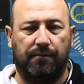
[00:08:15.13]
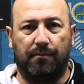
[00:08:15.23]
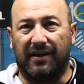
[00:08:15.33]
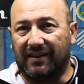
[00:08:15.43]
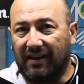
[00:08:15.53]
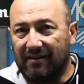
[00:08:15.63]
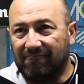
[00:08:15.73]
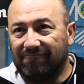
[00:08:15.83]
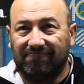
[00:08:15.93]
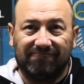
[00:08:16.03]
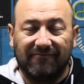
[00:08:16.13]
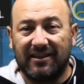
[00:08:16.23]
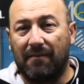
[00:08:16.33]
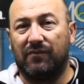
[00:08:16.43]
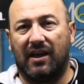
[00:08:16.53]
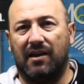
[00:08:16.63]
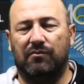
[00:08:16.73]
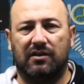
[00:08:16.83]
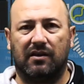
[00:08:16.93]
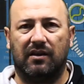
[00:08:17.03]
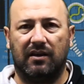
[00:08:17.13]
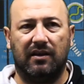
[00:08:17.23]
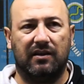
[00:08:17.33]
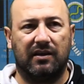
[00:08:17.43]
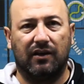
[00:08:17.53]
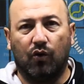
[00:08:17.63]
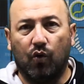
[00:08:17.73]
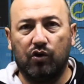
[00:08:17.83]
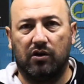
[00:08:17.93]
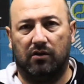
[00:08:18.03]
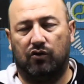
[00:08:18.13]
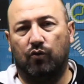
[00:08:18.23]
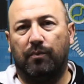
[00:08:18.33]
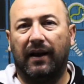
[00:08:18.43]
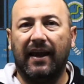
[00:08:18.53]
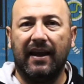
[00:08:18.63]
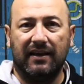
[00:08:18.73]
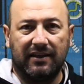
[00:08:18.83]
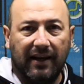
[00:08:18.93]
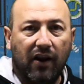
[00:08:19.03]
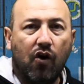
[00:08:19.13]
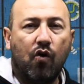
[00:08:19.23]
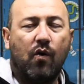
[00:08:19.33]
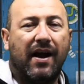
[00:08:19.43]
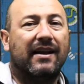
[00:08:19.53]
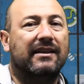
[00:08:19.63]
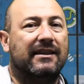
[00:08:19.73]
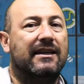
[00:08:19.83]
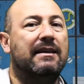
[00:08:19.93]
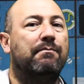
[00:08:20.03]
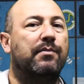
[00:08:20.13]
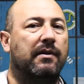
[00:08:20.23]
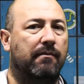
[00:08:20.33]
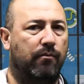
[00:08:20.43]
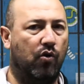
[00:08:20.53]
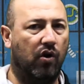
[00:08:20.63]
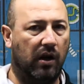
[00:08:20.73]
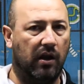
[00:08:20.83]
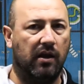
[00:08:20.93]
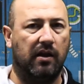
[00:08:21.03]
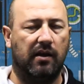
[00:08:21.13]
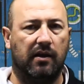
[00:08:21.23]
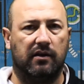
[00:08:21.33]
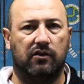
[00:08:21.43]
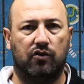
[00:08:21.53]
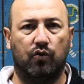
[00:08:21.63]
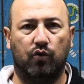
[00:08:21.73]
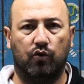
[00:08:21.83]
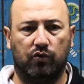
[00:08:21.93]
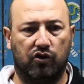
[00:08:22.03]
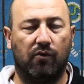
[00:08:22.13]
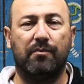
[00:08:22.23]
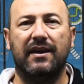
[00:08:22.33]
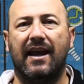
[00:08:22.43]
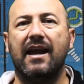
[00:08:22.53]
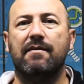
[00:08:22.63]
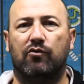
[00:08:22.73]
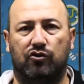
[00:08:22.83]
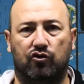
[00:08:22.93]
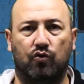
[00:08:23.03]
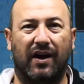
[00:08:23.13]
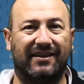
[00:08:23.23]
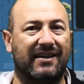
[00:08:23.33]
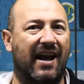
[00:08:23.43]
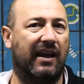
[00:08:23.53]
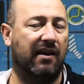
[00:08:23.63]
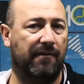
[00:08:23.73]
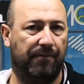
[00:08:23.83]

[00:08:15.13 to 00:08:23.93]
But sometimes it's good to play slow and deep ball, to don't be able to attack